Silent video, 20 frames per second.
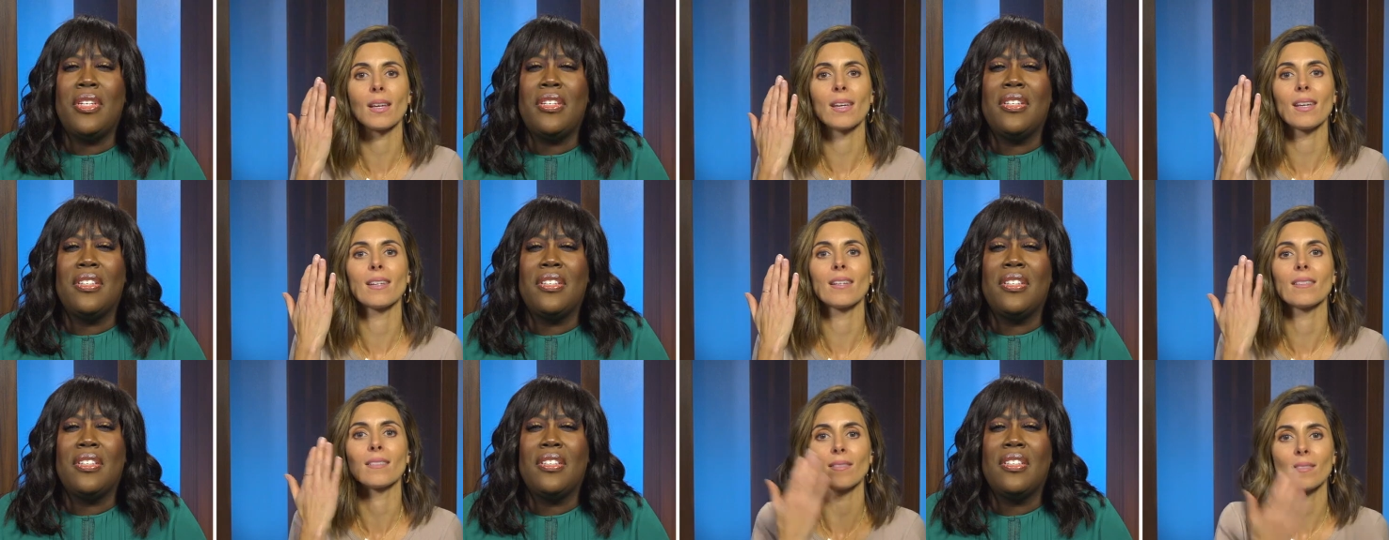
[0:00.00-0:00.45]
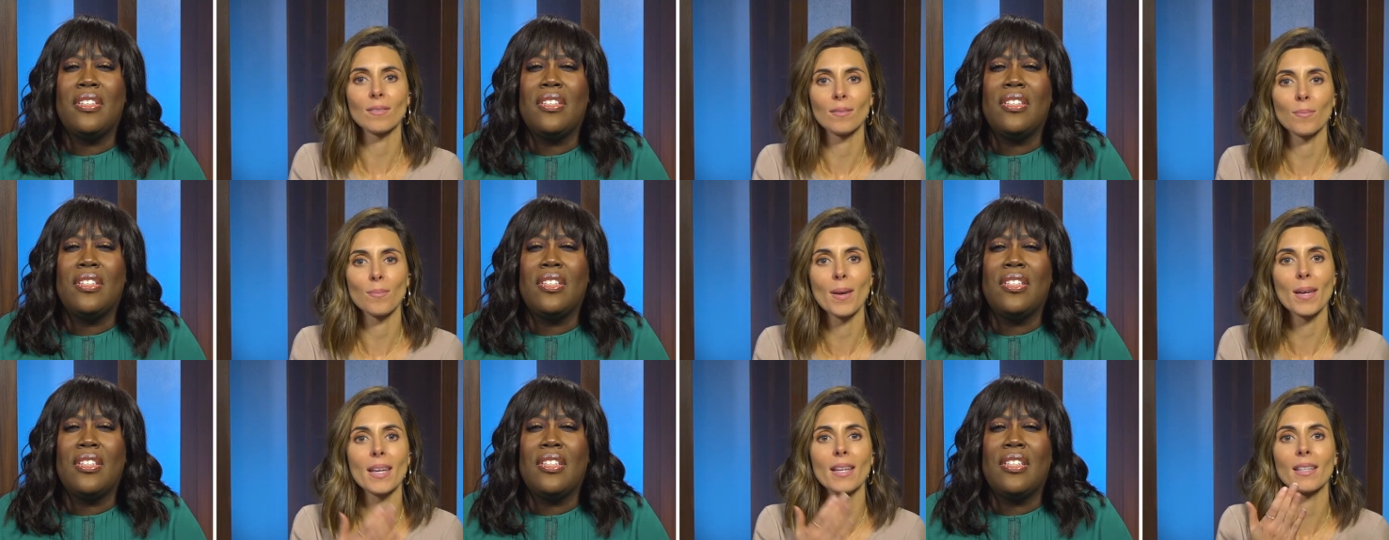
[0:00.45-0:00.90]
Speaker 1: in local?
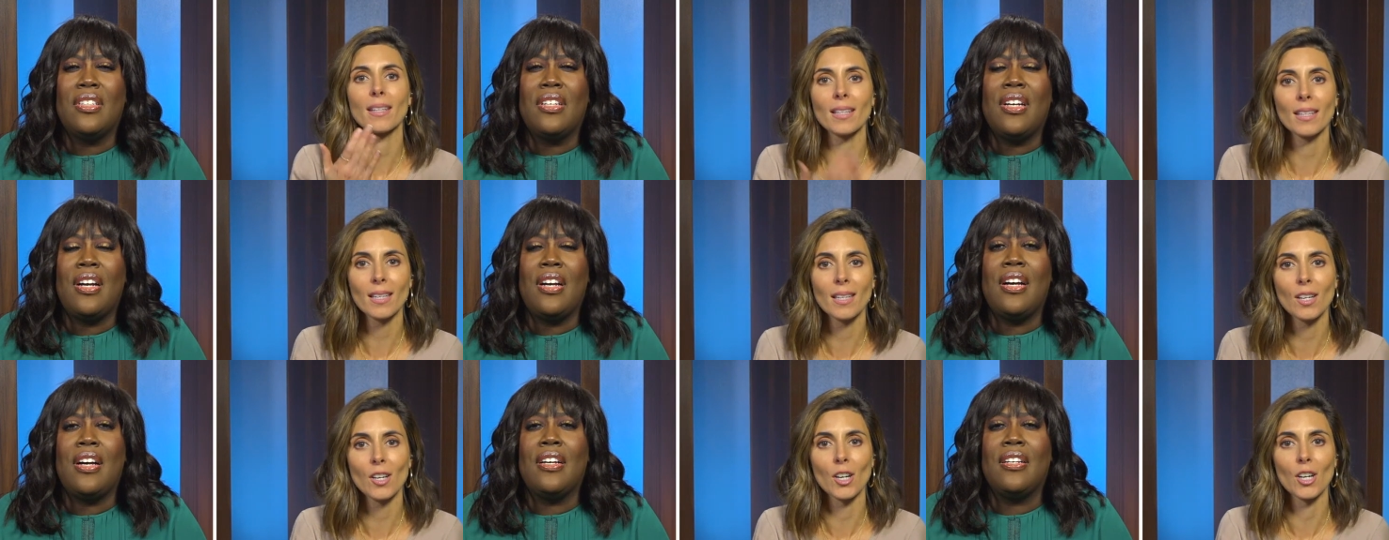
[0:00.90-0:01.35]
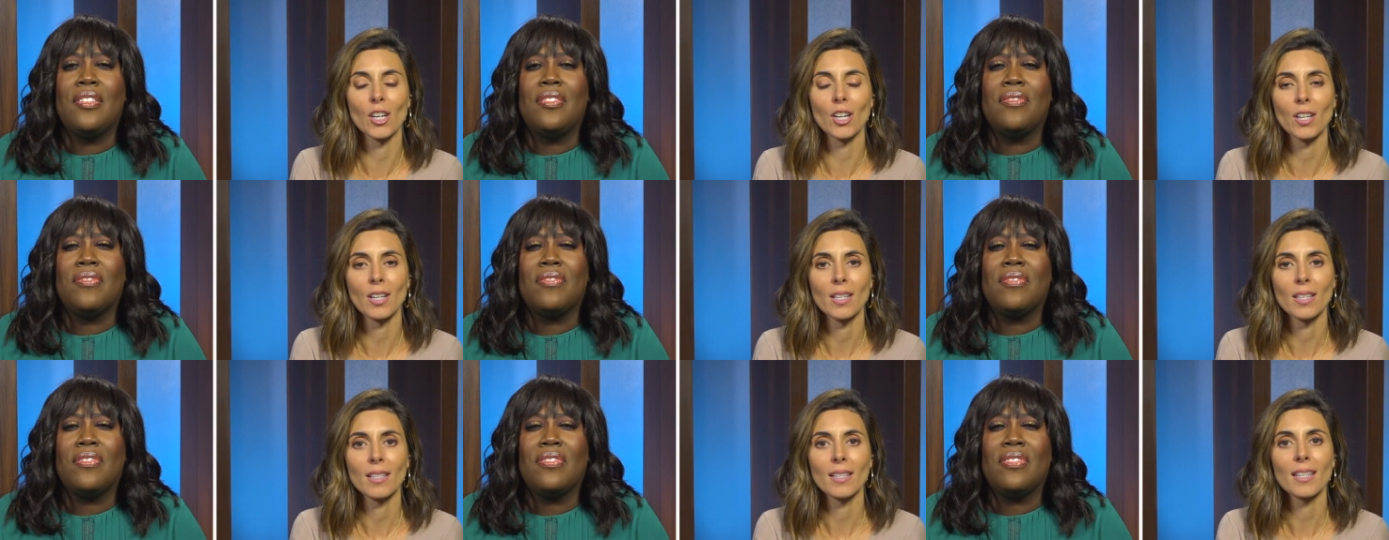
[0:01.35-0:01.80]
Made
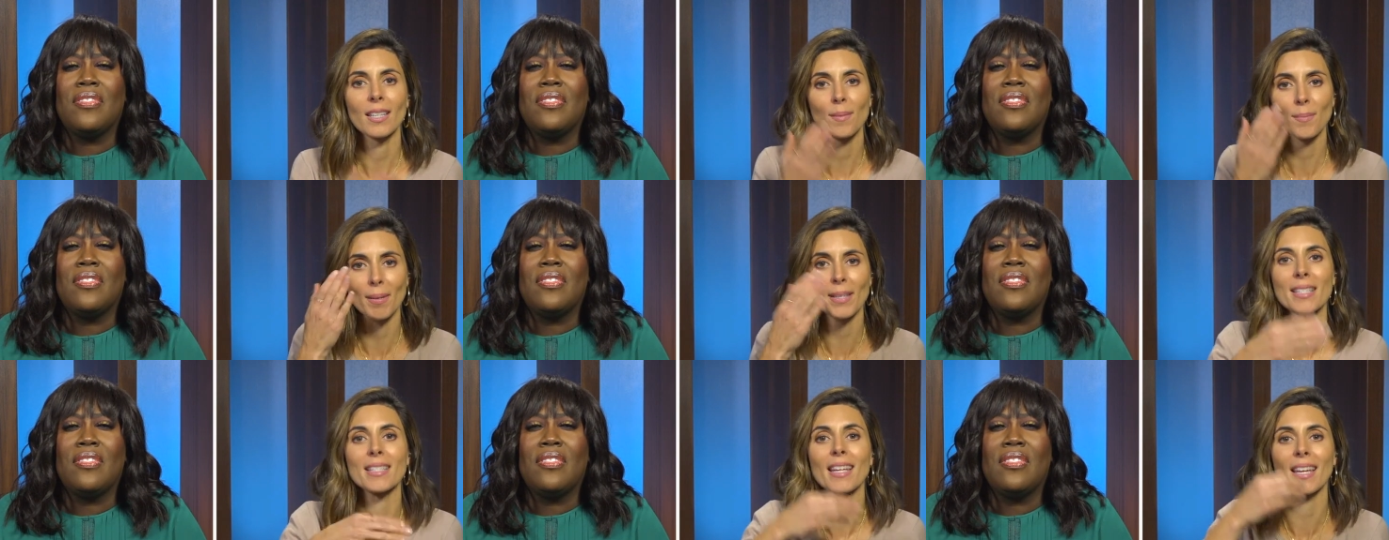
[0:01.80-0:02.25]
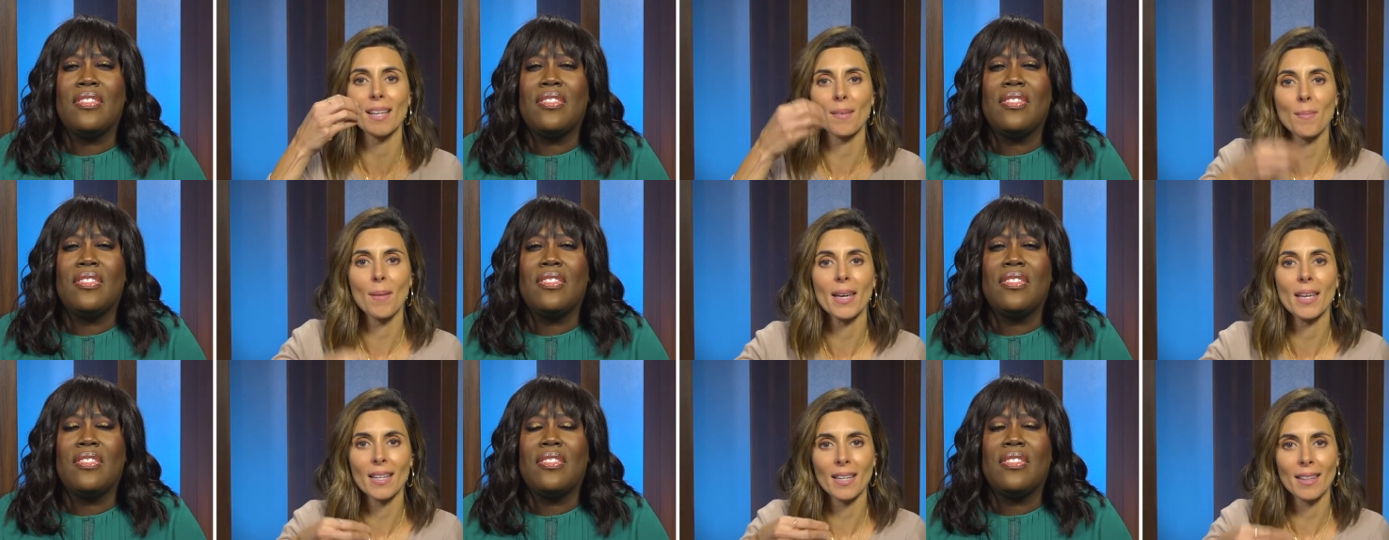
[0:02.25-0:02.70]
here. He's saying made